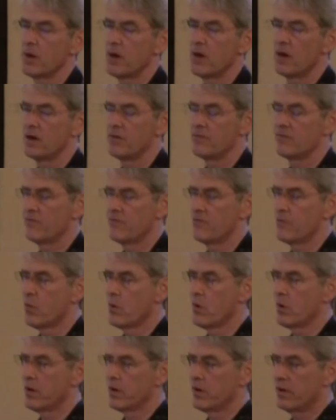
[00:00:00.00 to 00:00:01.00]
uh,
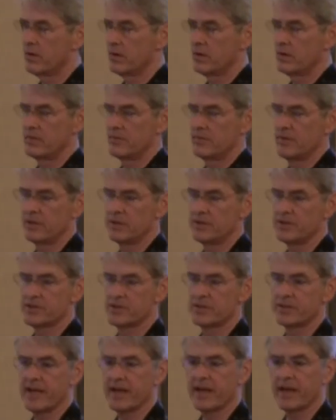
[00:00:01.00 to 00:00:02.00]
for uh, at
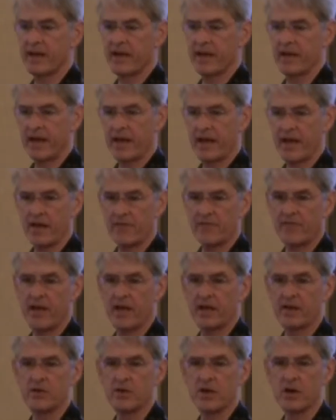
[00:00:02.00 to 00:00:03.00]
least a decade and a half
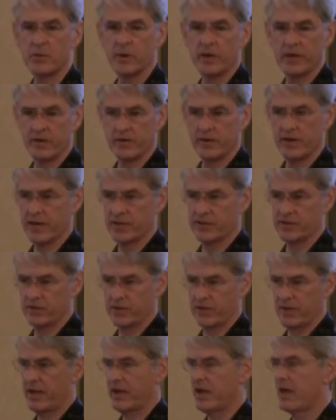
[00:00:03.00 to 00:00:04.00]
had no
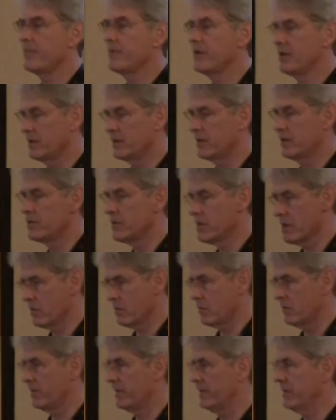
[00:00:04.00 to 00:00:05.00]
interaction, and I mean
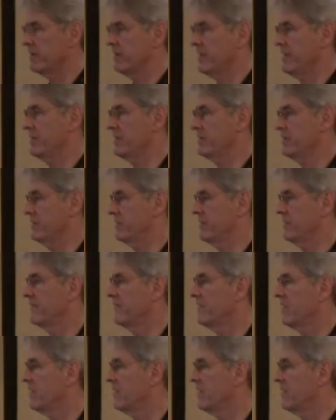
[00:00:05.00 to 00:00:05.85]
no interaction.